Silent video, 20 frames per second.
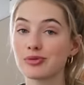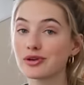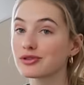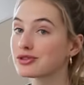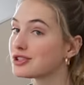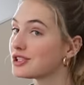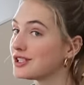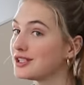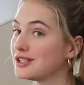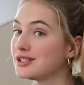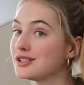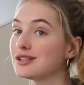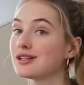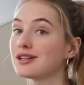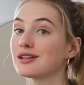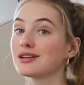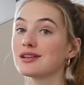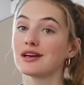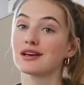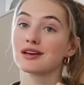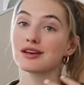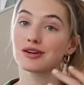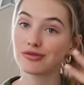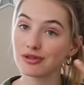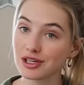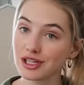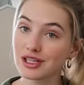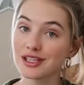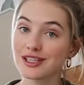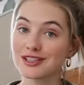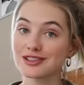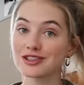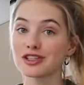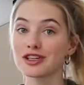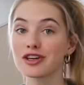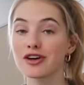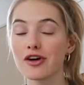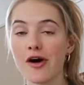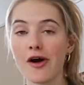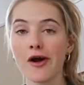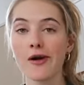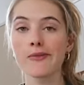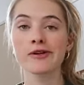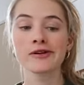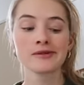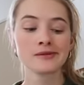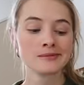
protein and like greens and carbs.